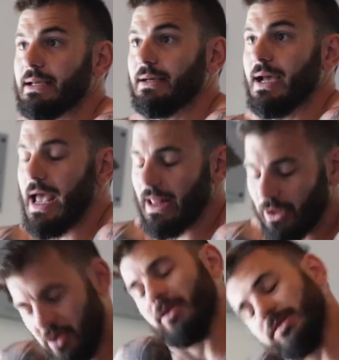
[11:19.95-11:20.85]
And
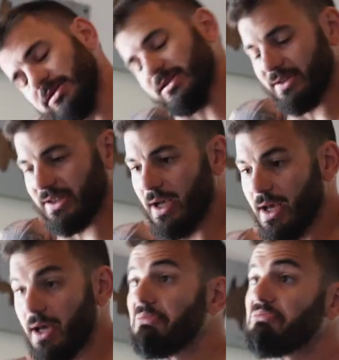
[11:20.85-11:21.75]
I was like,
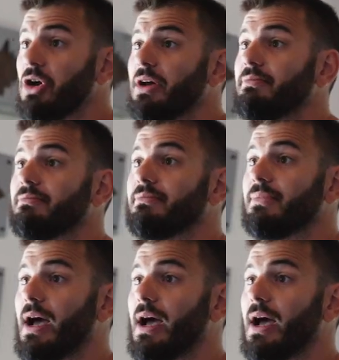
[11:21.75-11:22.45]
good.